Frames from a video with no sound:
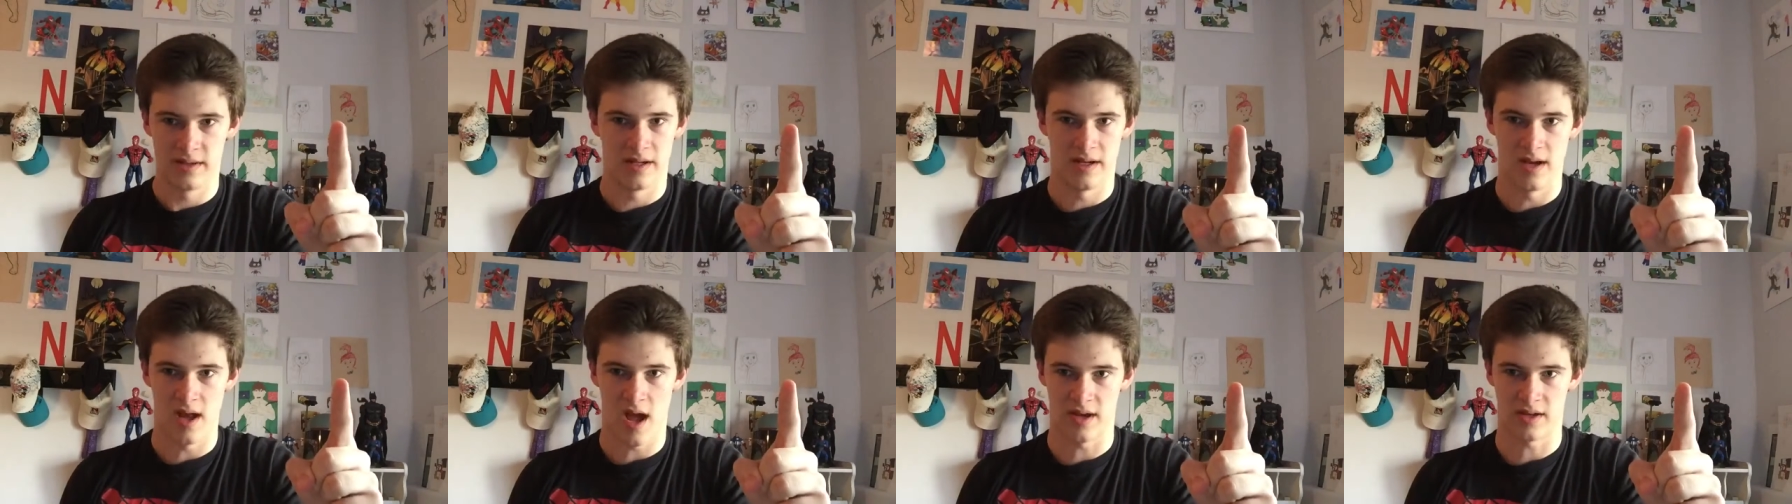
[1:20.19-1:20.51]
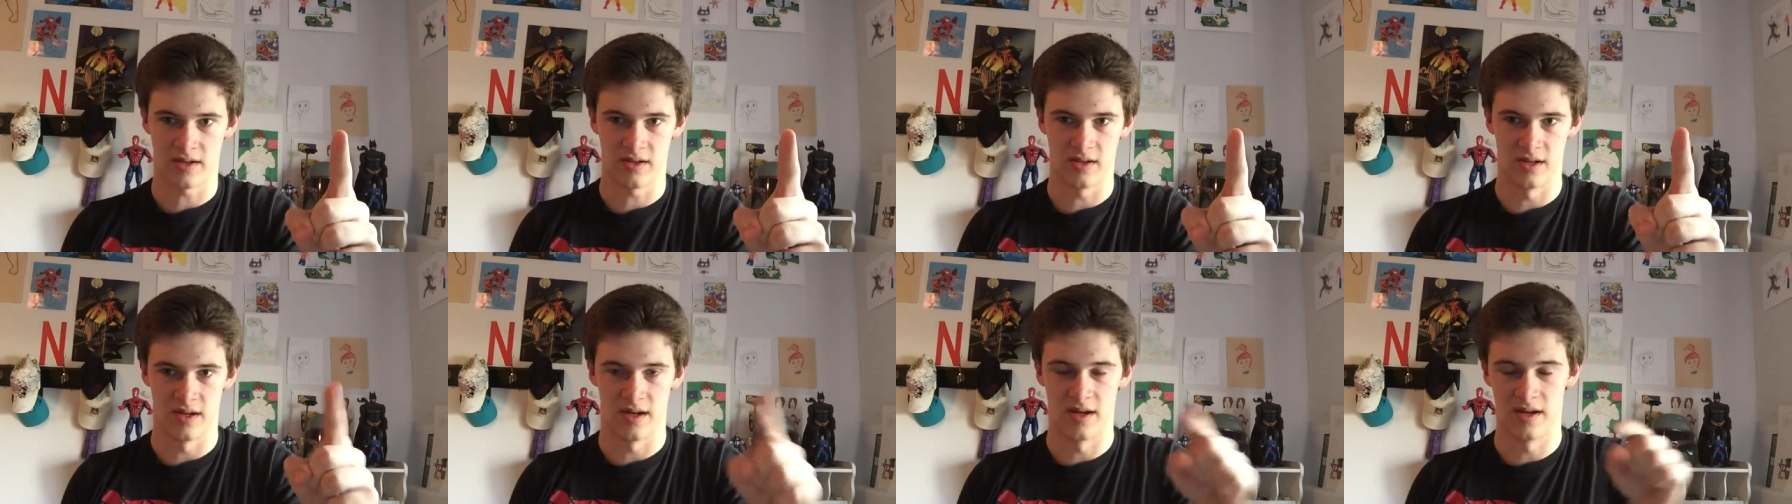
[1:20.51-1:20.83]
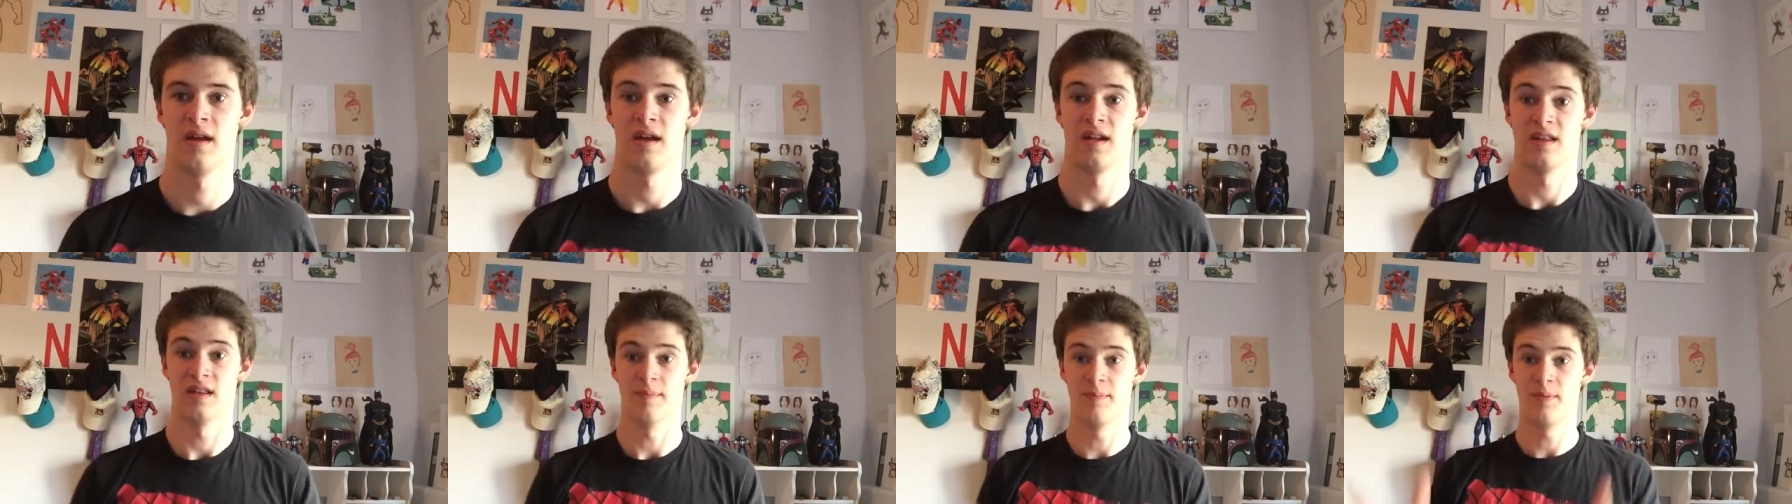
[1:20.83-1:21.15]
Not good.
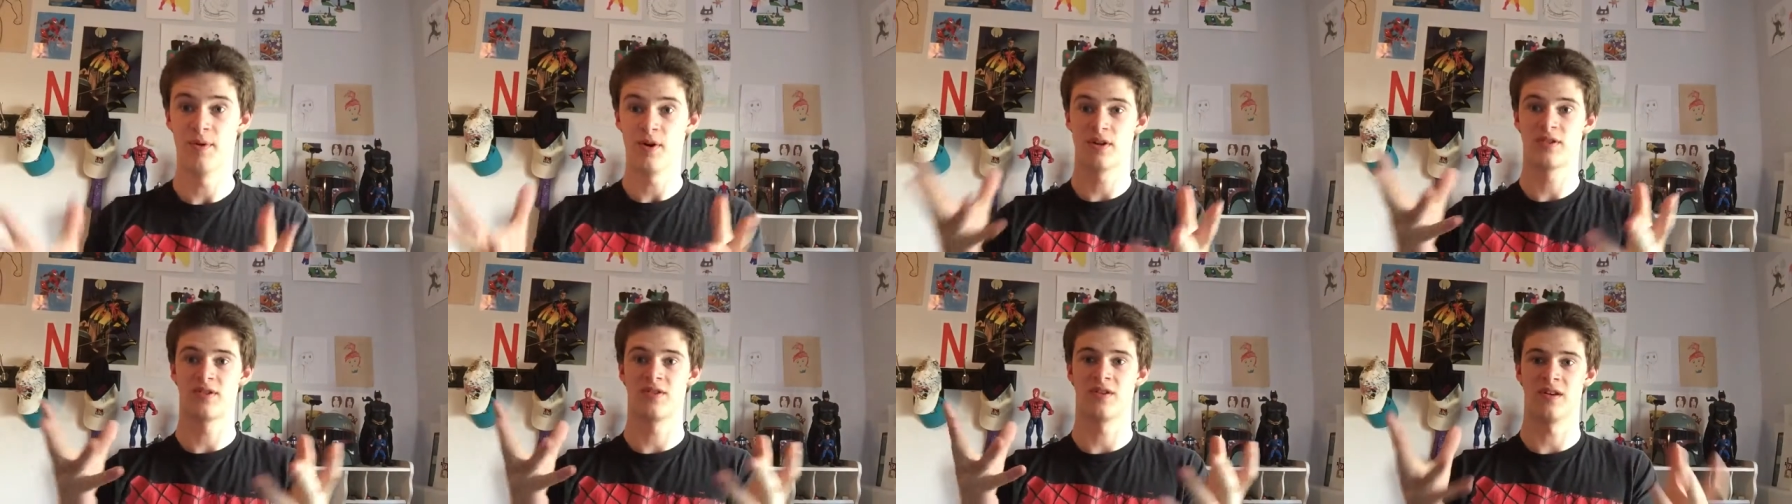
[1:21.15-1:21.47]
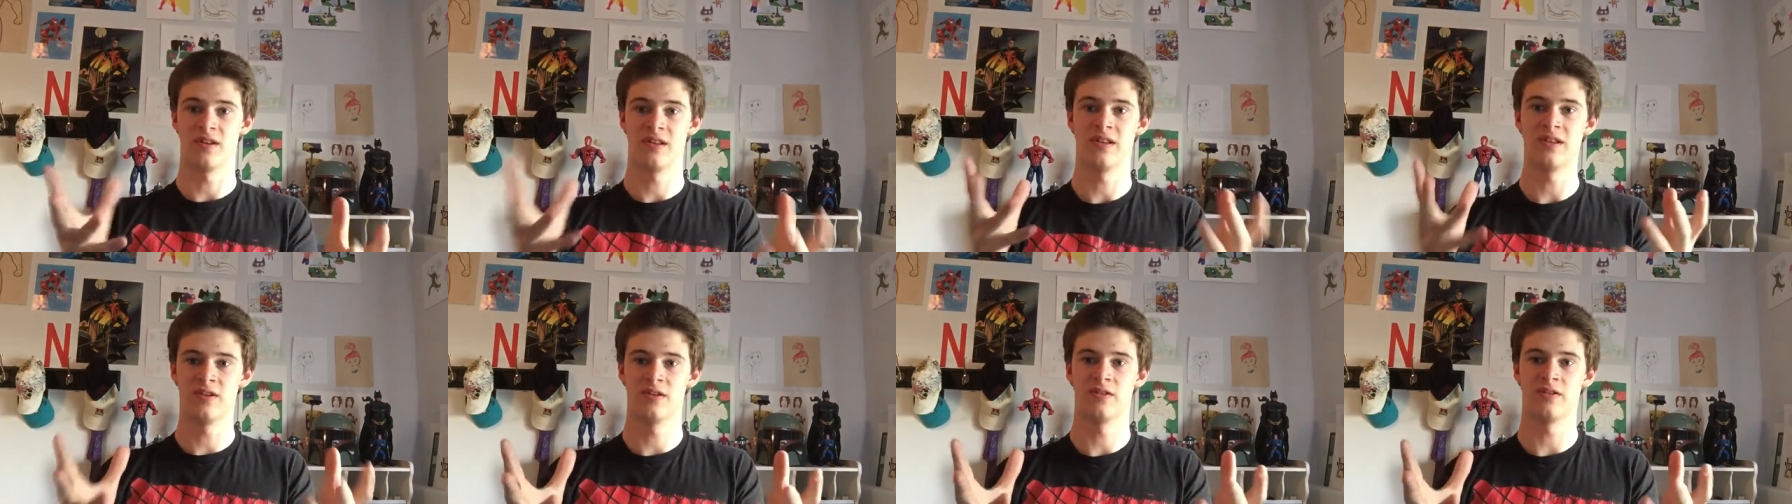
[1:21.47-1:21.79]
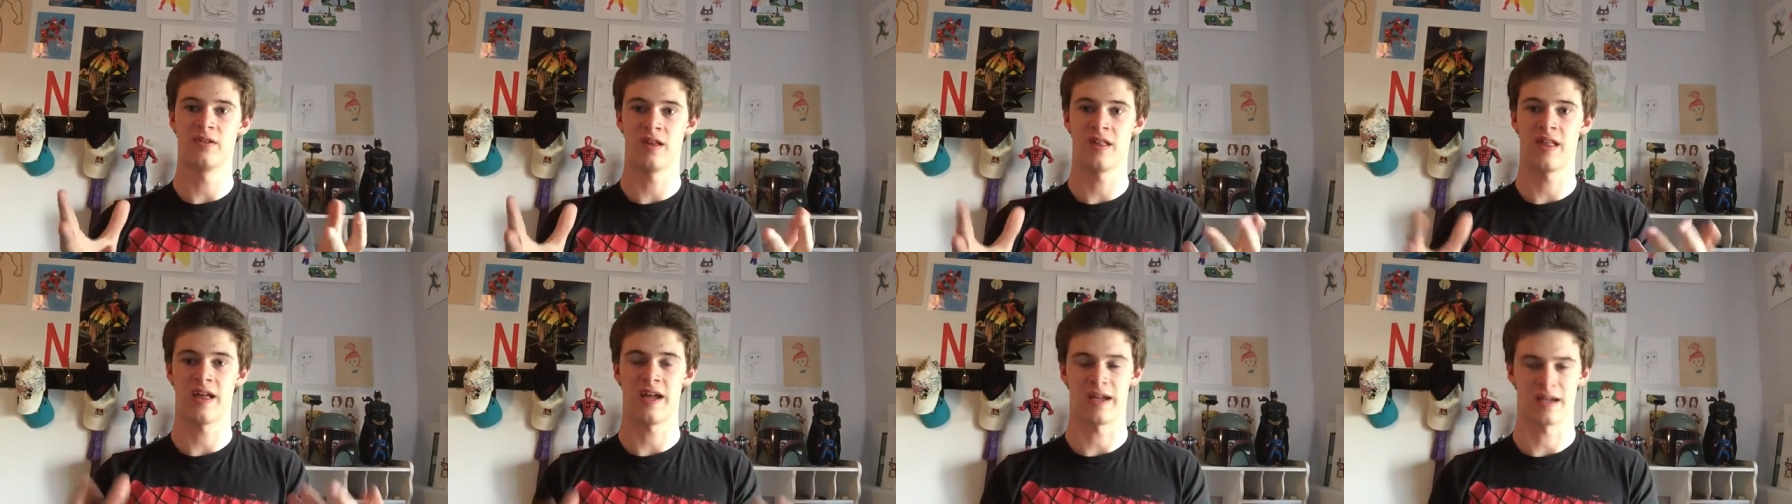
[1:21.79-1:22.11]
In the book, there are
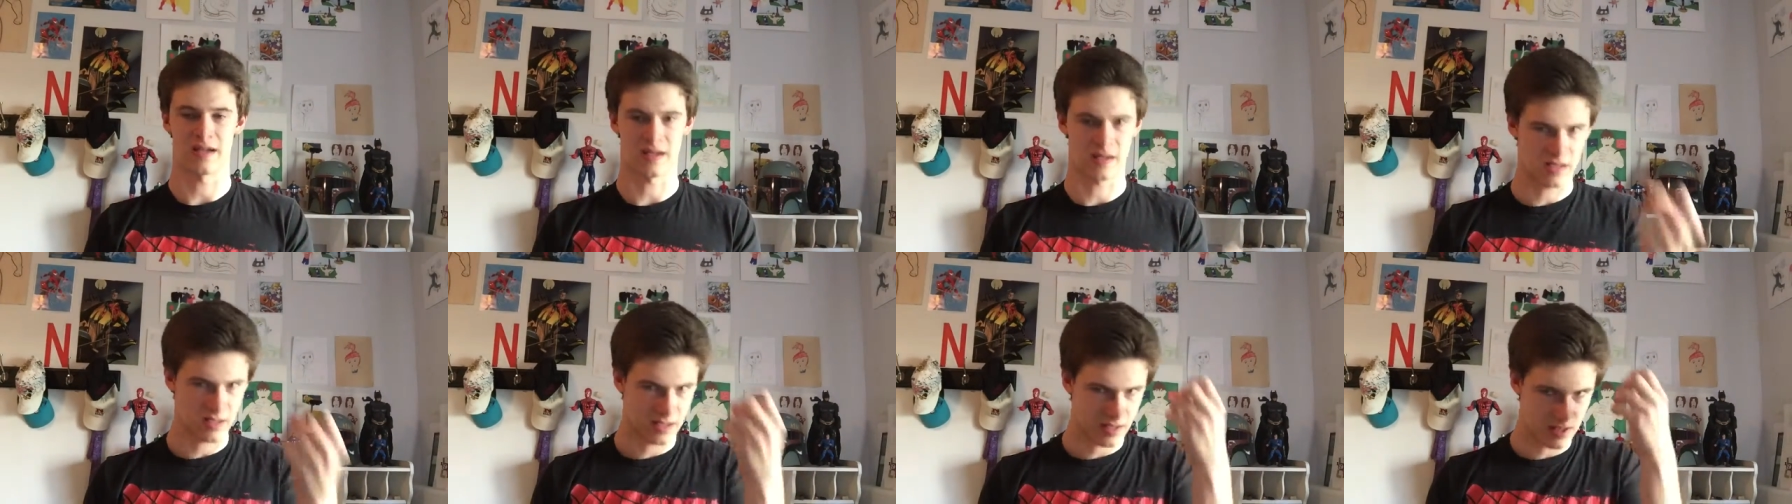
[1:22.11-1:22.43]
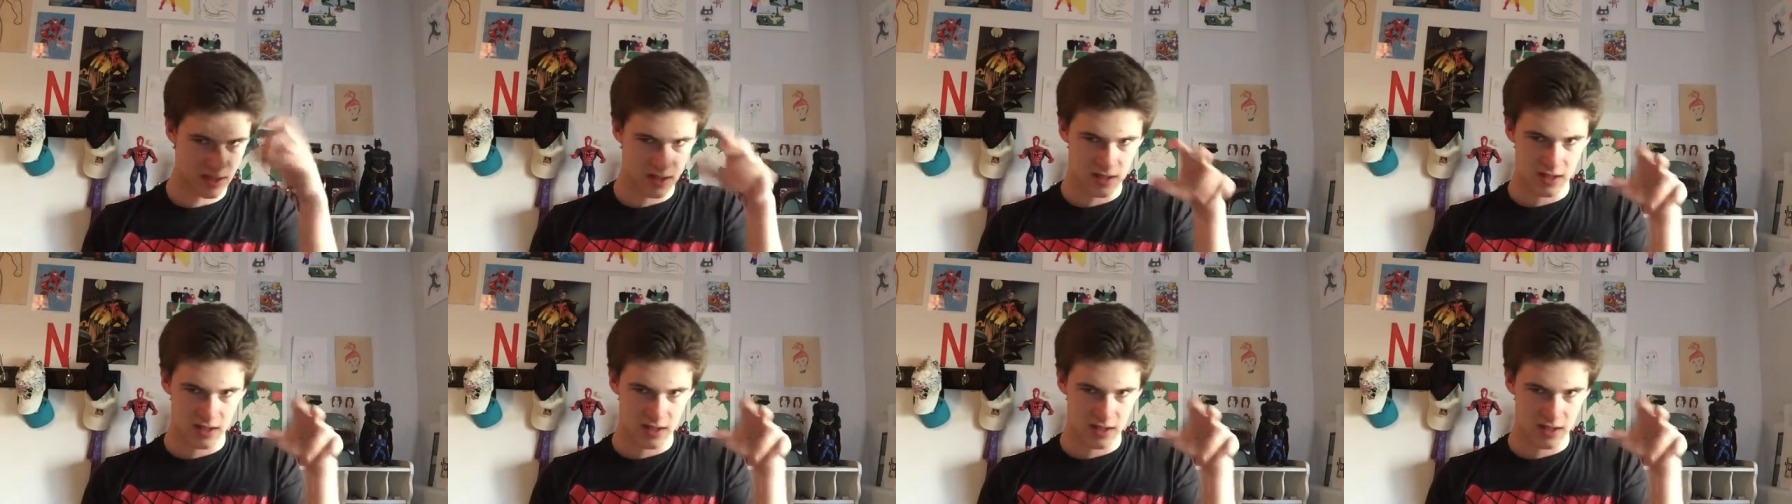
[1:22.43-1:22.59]
literally like